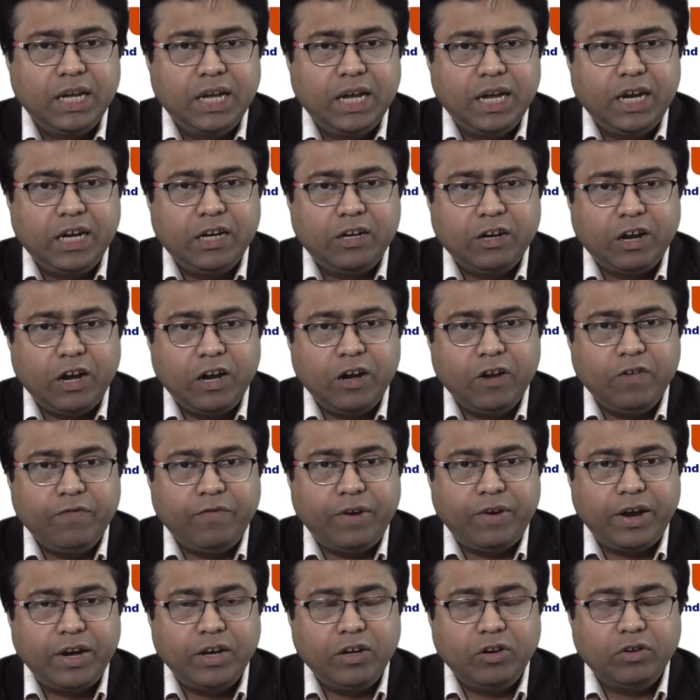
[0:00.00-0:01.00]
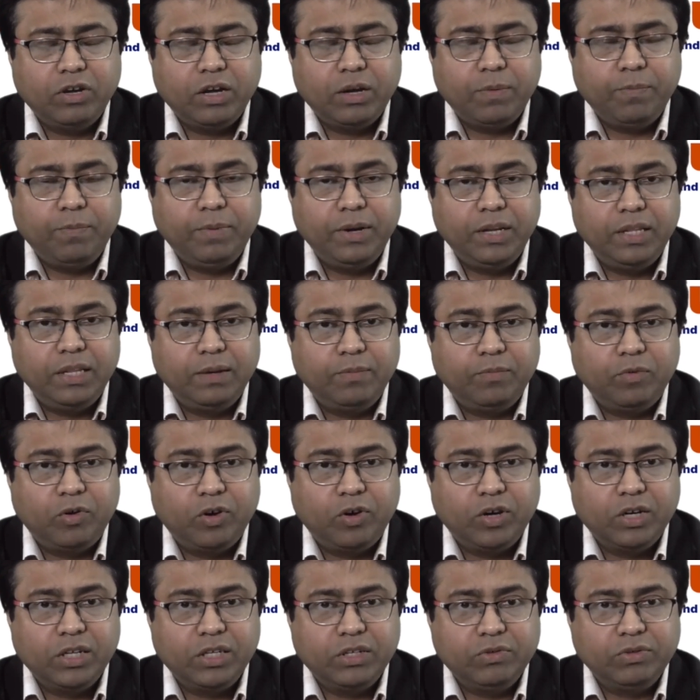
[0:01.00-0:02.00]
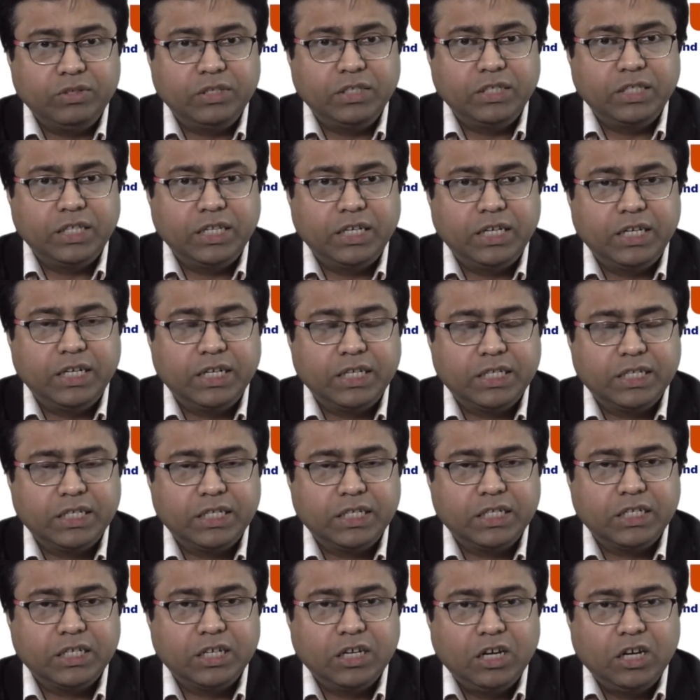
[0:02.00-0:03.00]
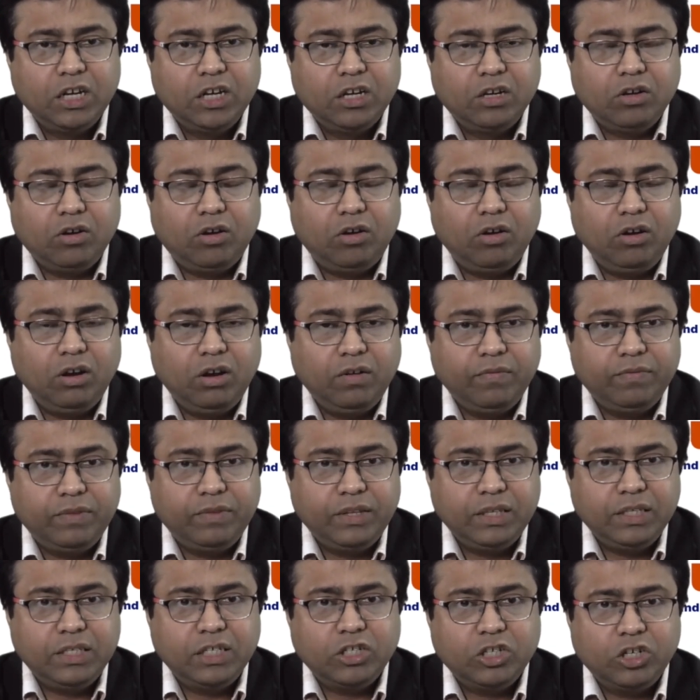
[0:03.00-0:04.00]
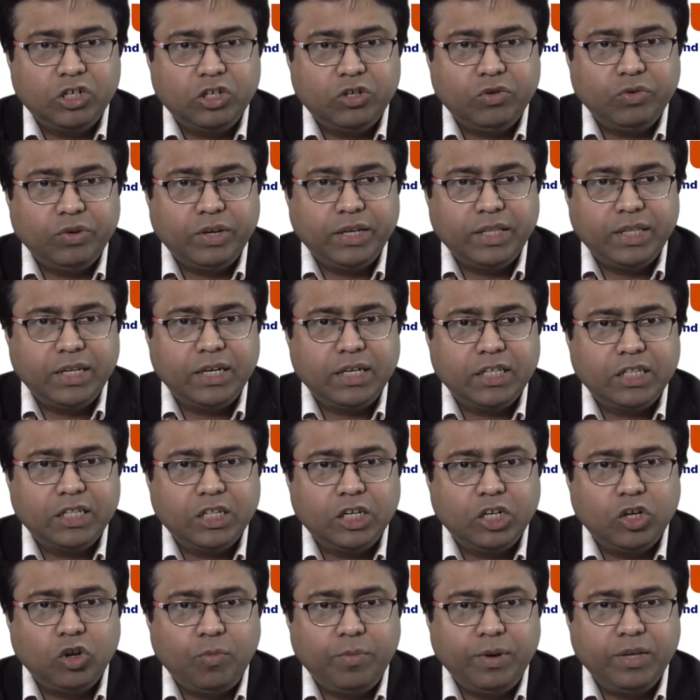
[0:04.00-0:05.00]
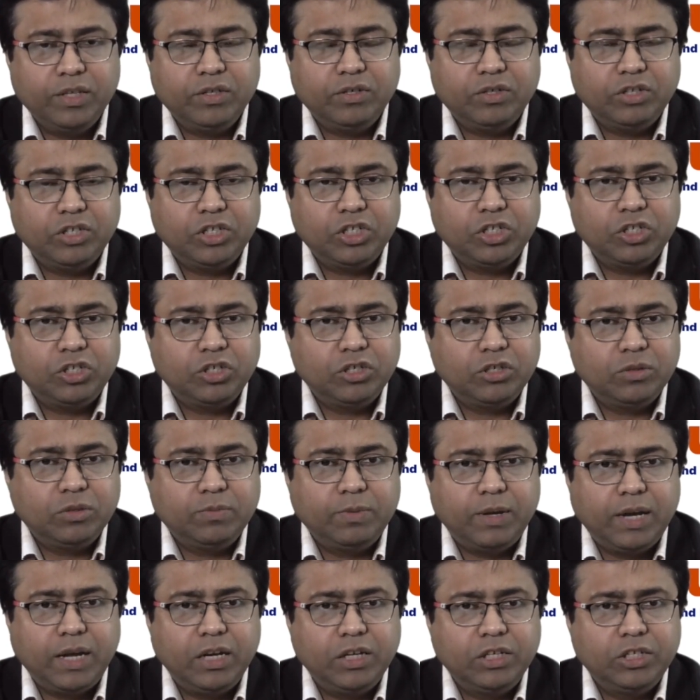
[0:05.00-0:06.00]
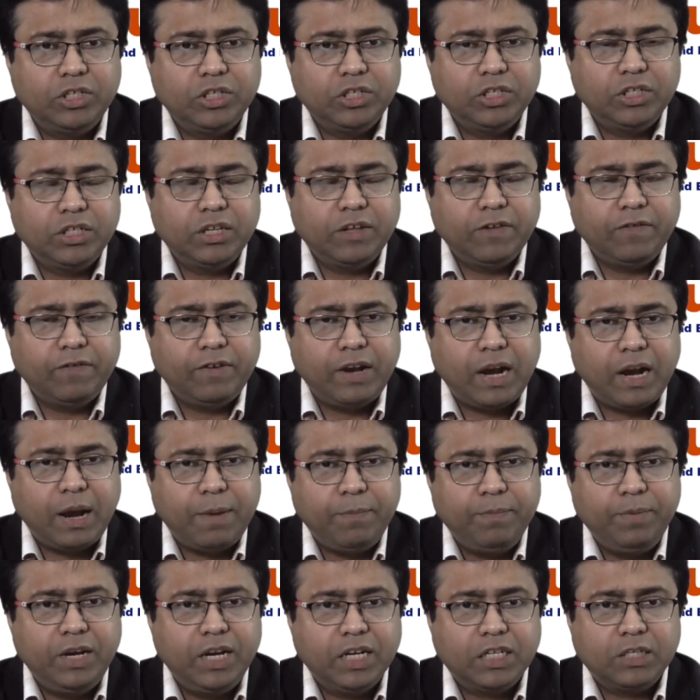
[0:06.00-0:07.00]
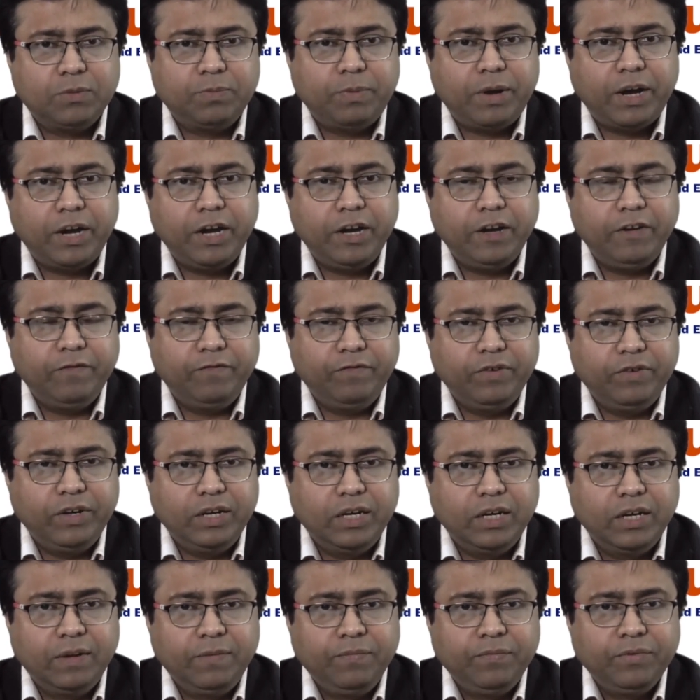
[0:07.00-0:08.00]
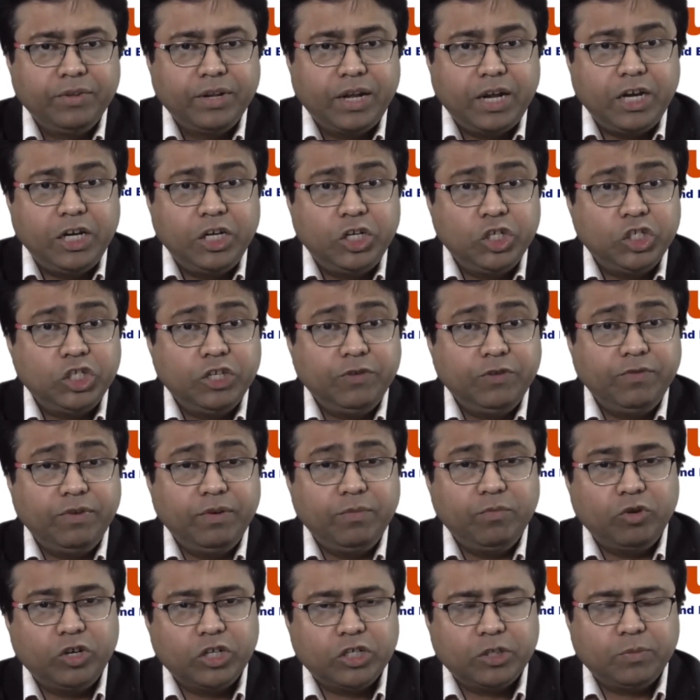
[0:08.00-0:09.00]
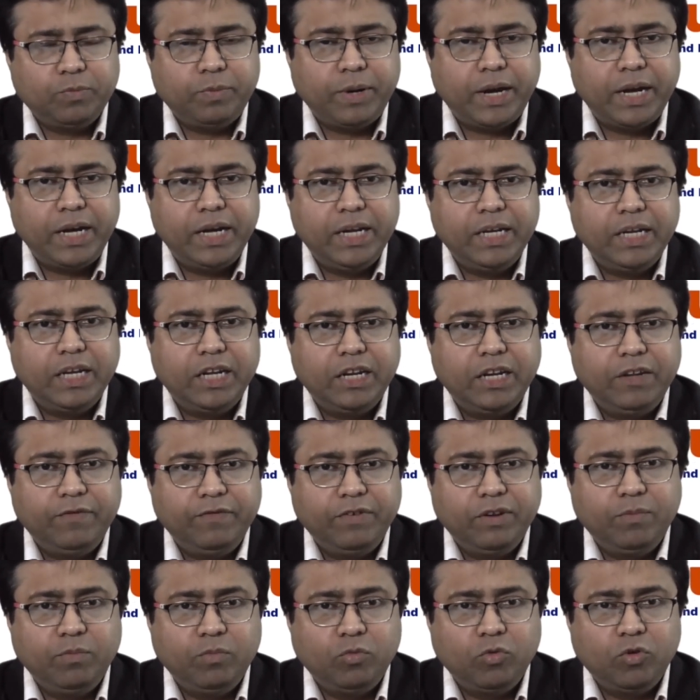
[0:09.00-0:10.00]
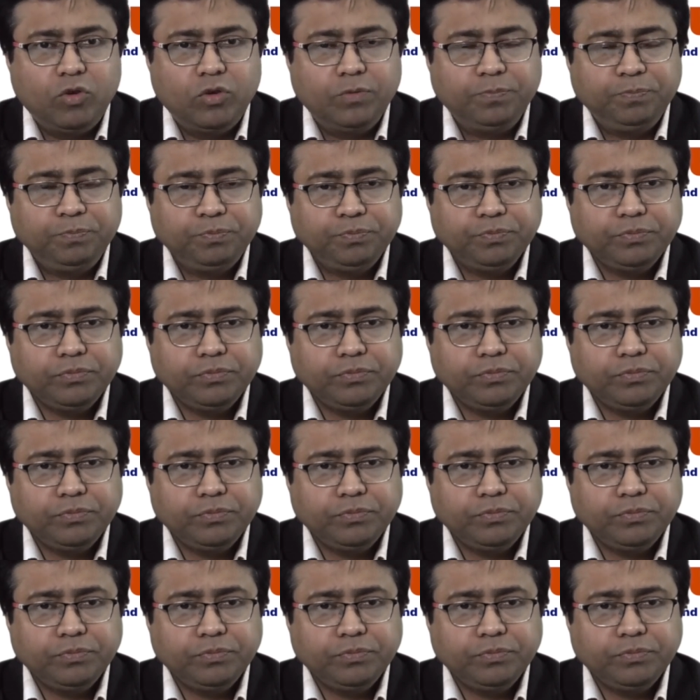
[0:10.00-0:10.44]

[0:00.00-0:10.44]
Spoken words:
and trying to find out and build the models within the data sets. Now all of these actually together are the domains of the systems biology. It's a rapidly expanding field, and it is even more expanding and even more